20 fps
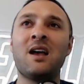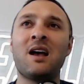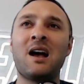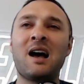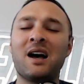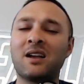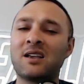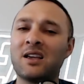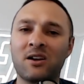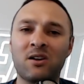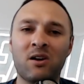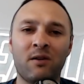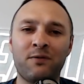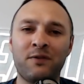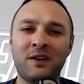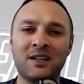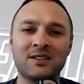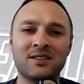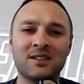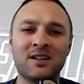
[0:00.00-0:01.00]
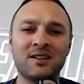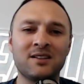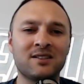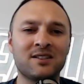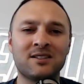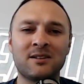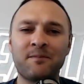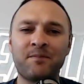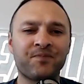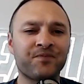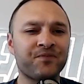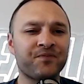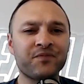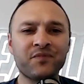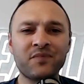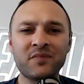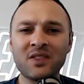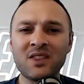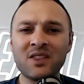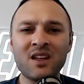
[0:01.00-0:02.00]
our kickoff exits.
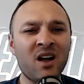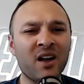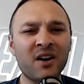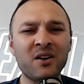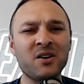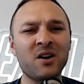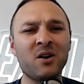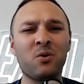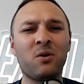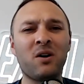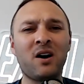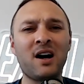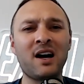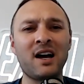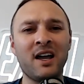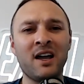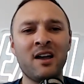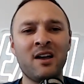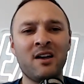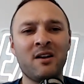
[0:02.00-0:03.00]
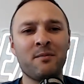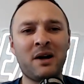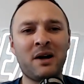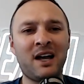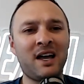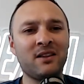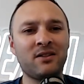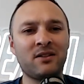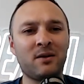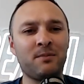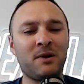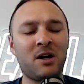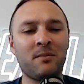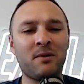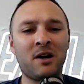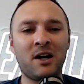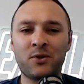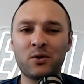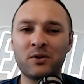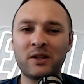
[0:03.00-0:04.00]
I don't know why, but at the moment,
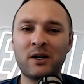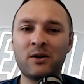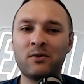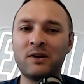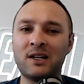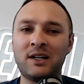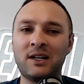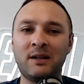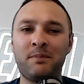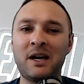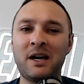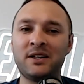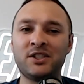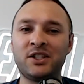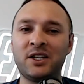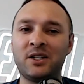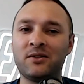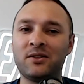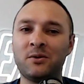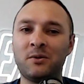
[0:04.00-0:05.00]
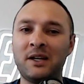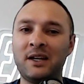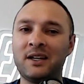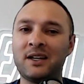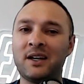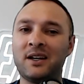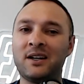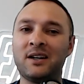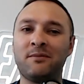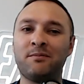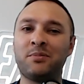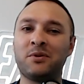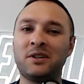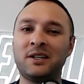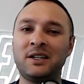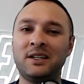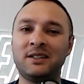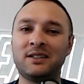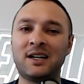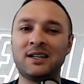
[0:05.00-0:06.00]
I thought they were really patchy on the weekend and
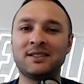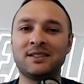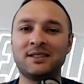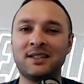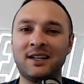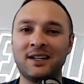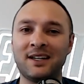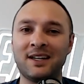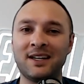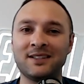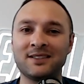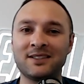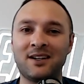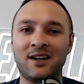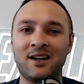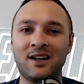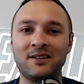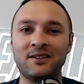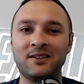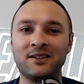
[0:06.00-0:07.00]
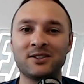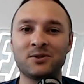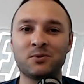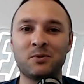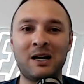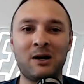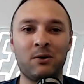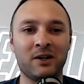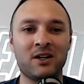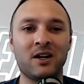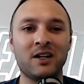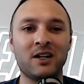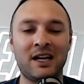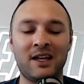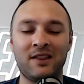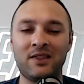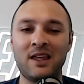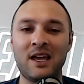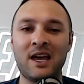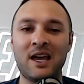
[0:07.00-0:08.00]
pretty dusty against Ireland as well. We're kind of
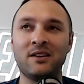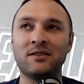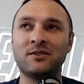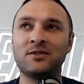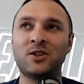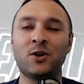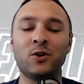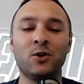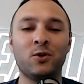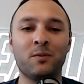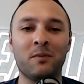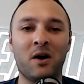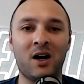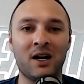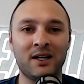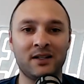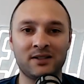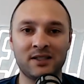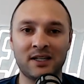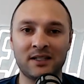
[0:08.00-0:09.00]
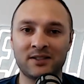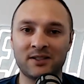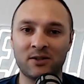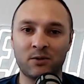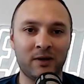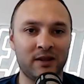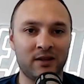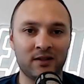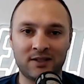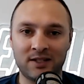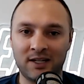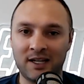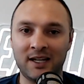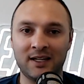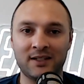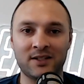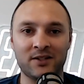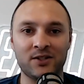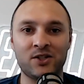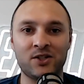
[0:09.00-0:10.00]
in that two minds as to whether to
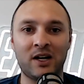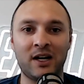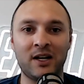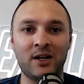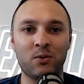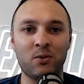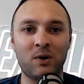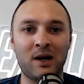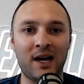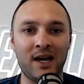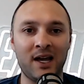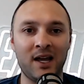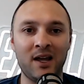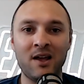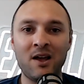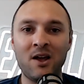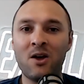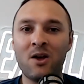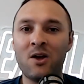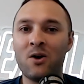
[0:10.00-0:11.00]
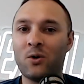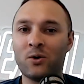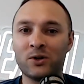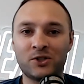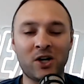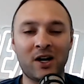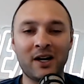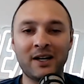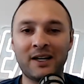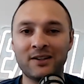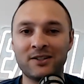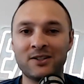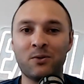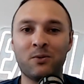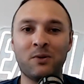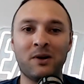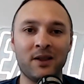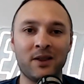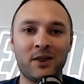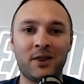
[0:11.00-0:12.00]
exit straight away or try get to
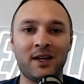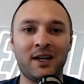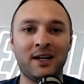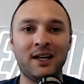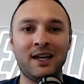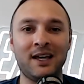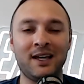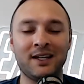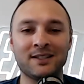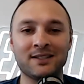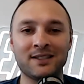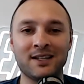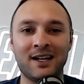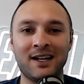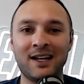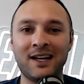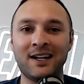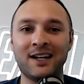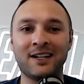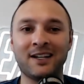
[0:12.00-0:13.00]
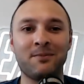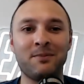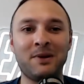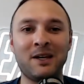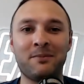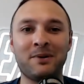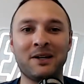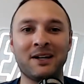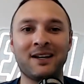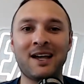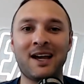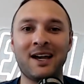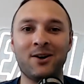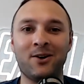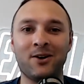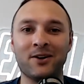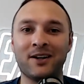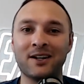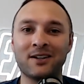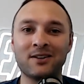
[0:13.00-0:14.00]
width, then exit, and it can be a bit
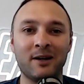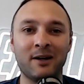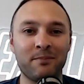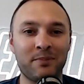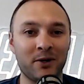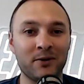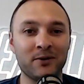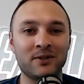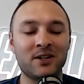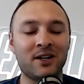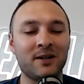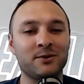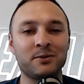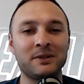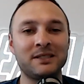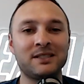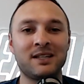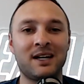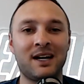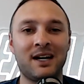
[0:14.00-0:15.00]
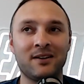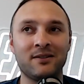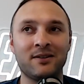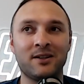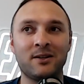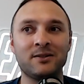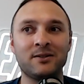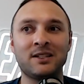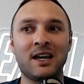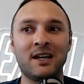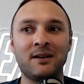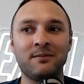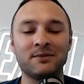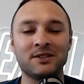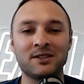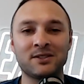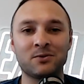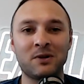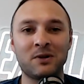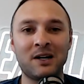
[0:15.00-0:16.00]
chaotic. Both times we started those games
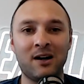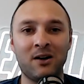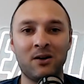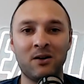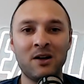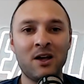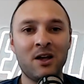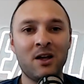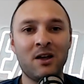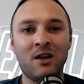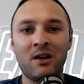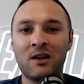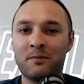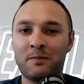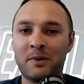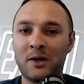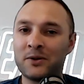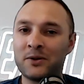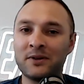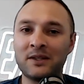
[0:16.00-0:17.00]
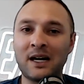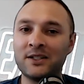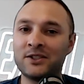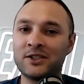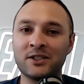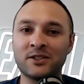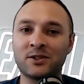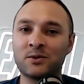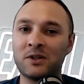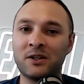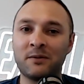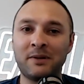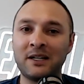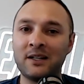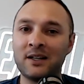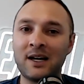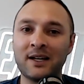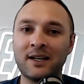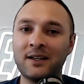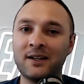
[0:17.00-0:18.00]
as well, both nudges would have been
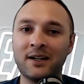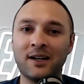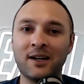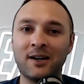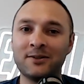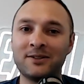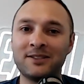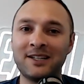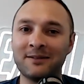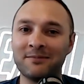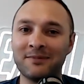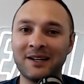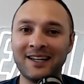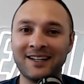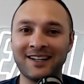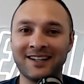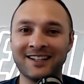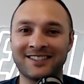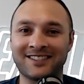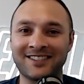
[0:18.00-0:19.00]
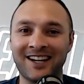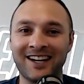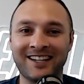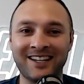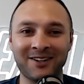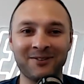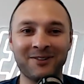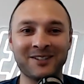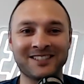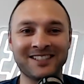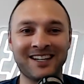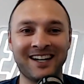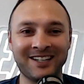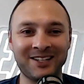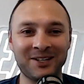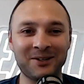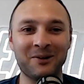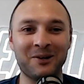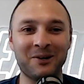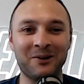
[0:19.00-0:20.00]
lucky to go 10 metres. It was like
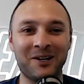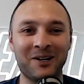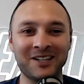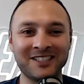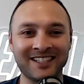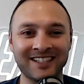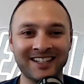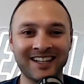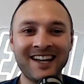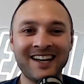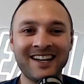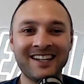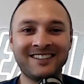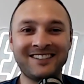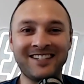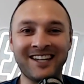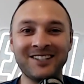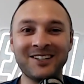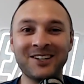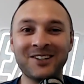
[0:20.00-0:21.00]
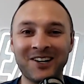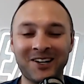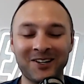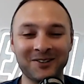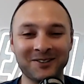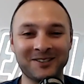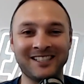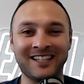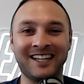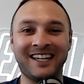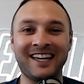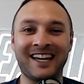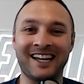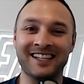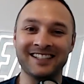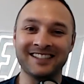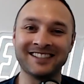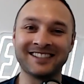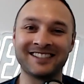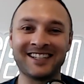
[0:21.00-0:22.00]
you were watching 10-year-olds
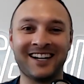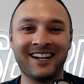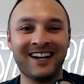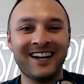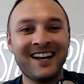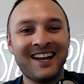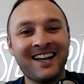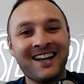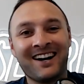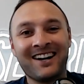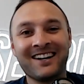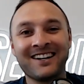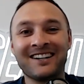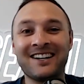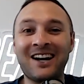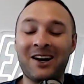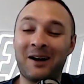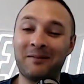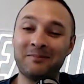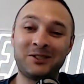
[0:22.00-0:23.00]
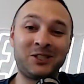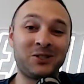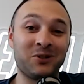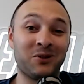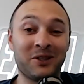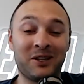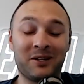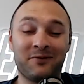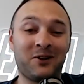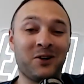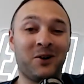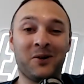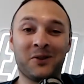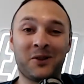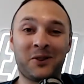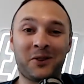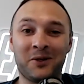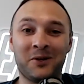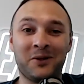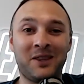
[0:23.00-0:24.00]
again. So, I don't know. I'm sure they've gone
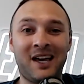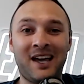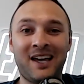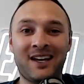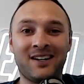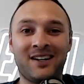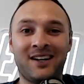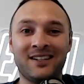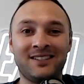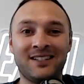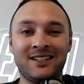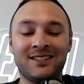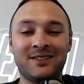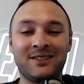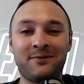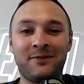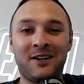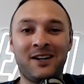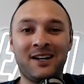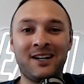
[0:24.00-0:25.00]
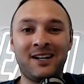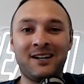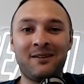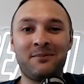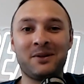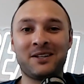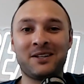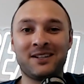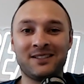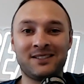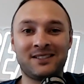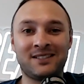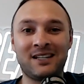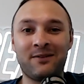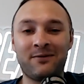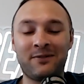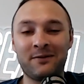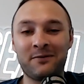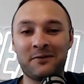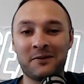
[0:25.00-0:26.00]
through that and identified it because
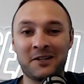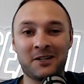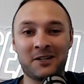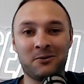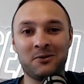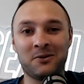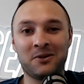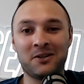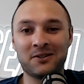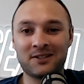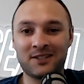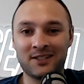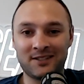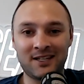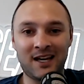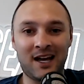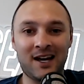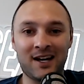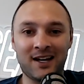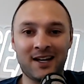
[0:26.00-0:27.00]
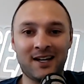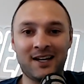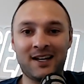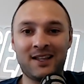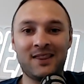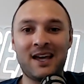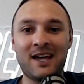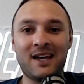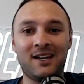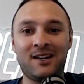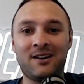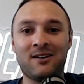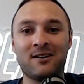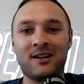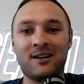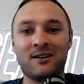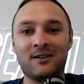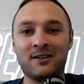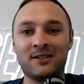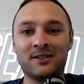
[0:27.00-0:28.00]
South Africa will look to target in that
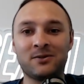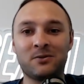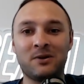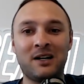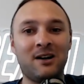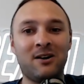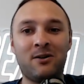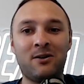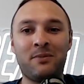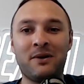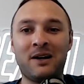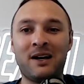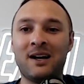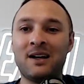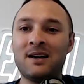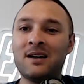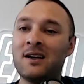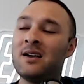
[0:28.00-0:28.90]
area as well, but